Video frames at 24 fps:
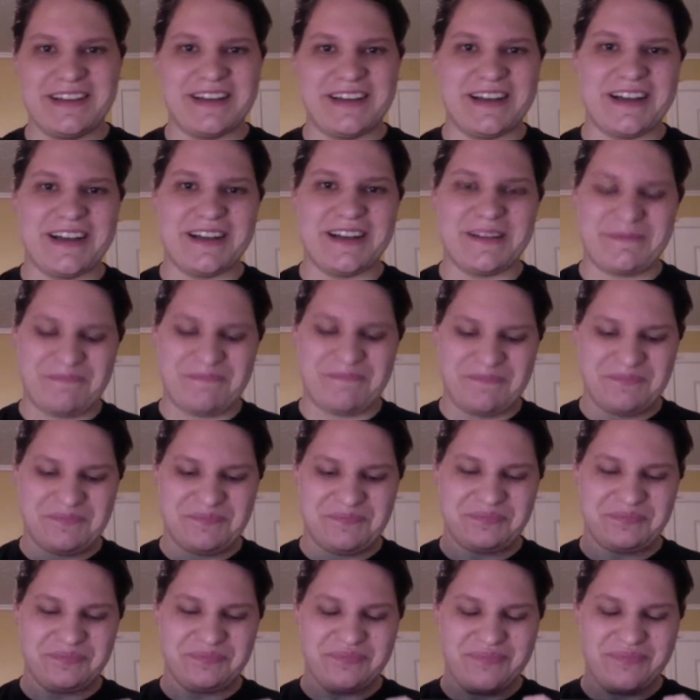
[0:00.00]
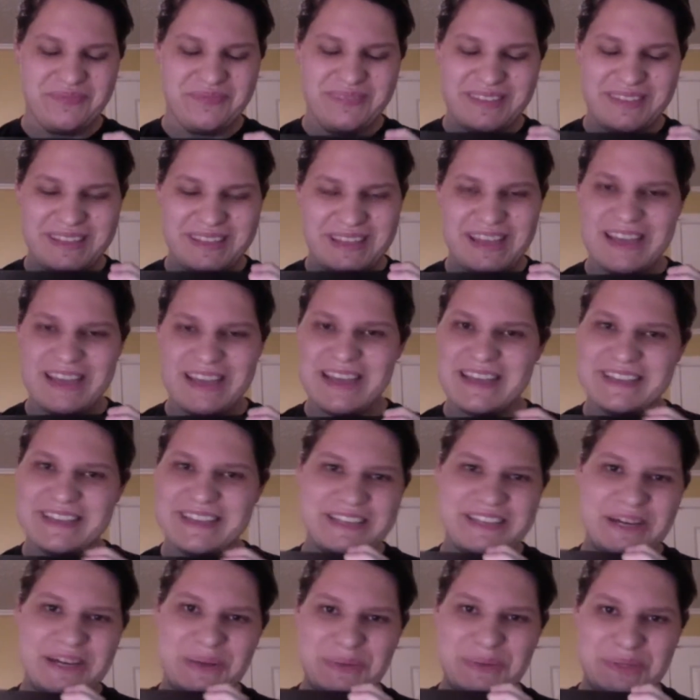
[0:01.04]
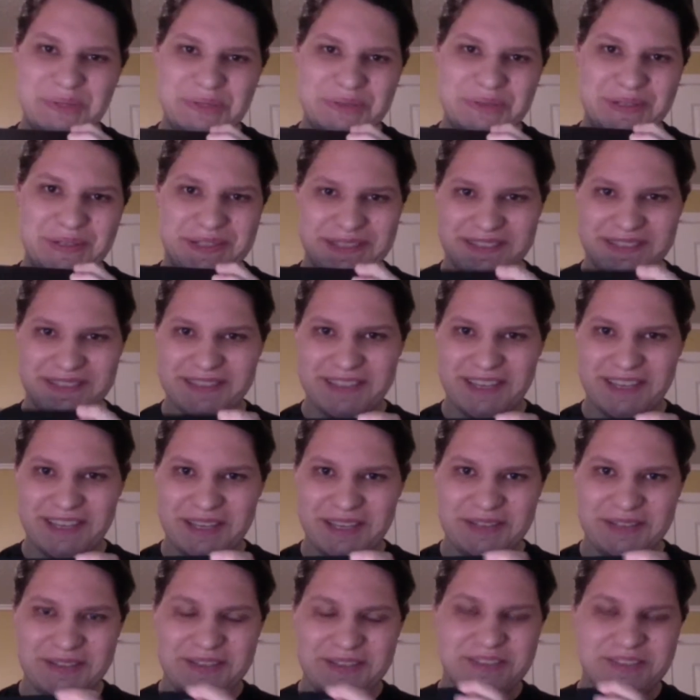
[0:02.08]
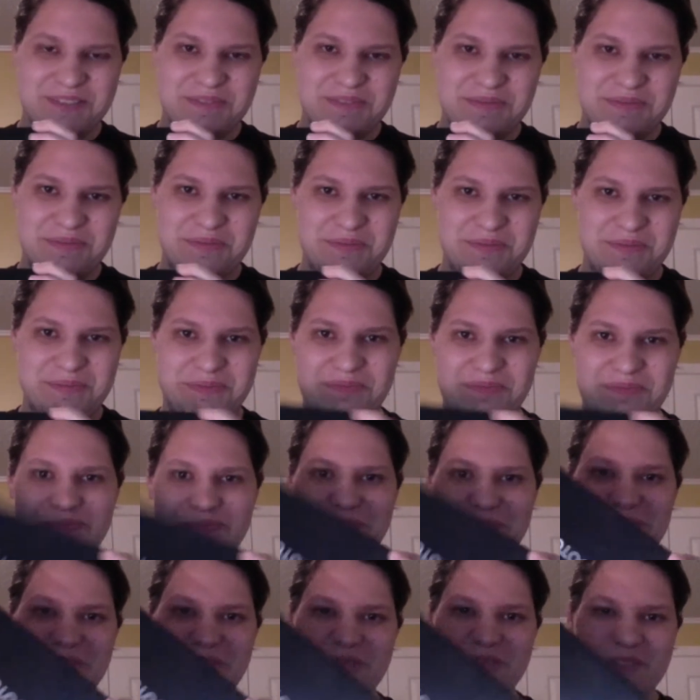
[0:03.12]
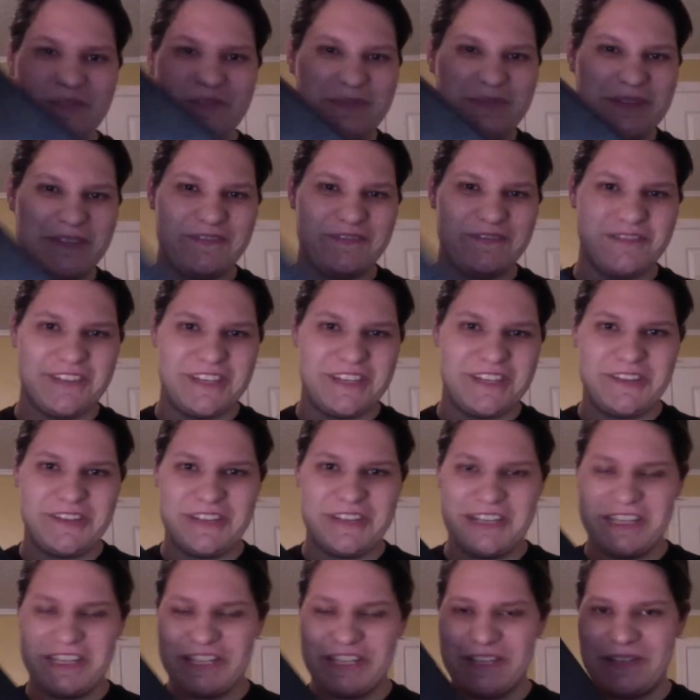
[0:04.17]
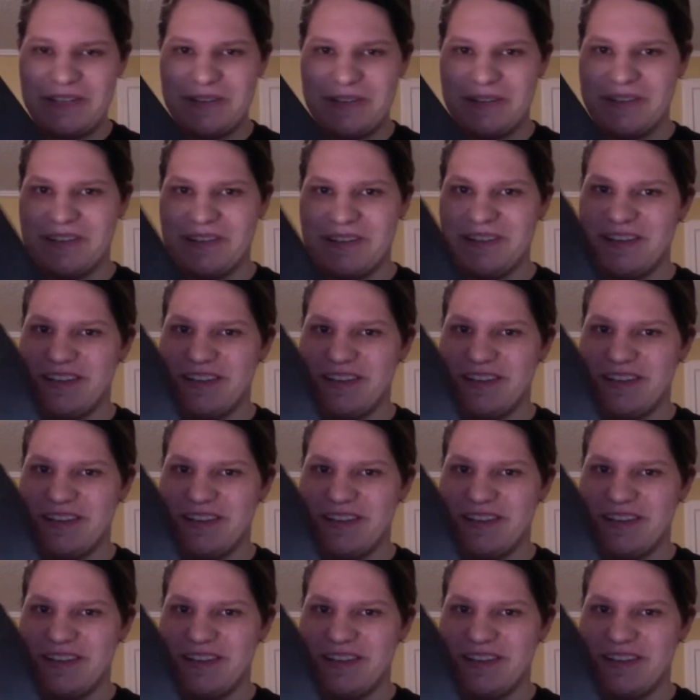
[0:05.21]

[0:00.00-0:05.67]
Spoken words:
Um, I doubt there is a decent, really big figure in here.